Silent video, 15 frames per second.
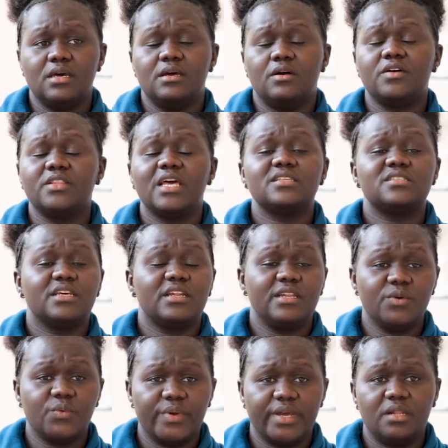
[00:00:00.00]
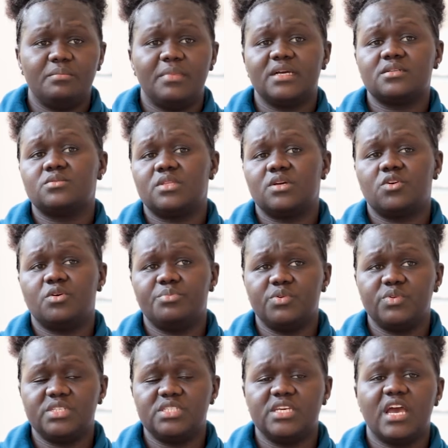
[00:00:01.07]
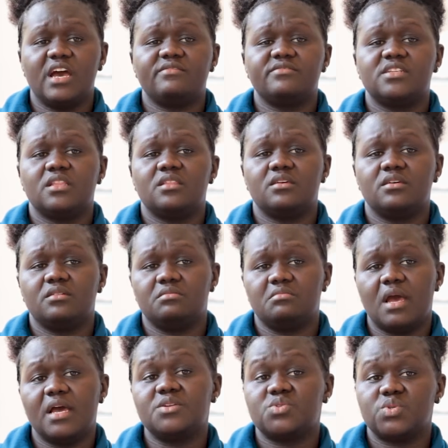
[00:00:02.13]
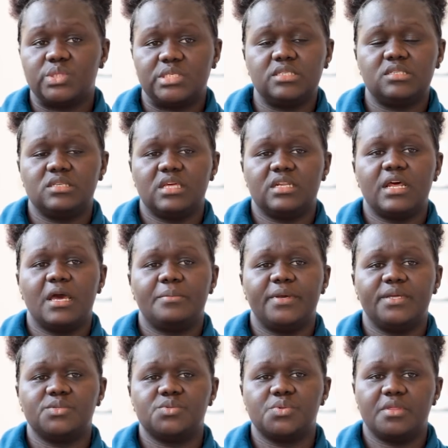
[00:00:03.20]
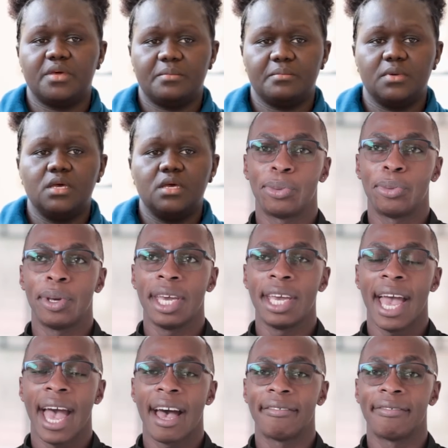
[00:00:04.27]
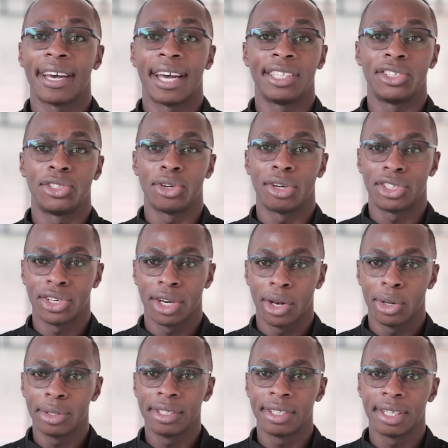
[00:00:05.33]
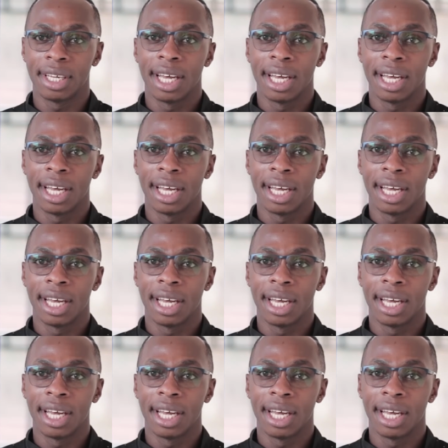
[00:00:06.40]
or they are settling well back to the community after the atrocity that happened to them. We have anti-torture laws.